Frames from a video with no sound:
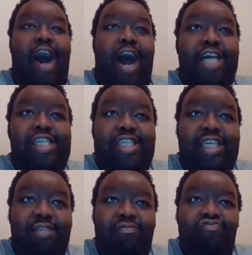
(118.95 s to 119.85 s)
I
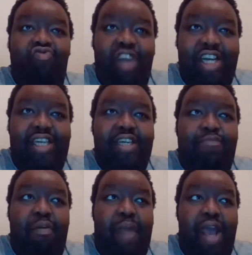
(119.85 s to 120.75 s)
didn't readily
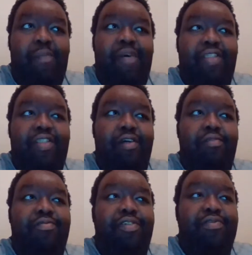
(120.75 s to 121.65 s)
prepare
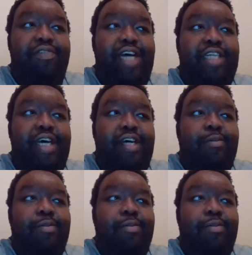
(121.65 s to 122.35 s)
myself for the fact that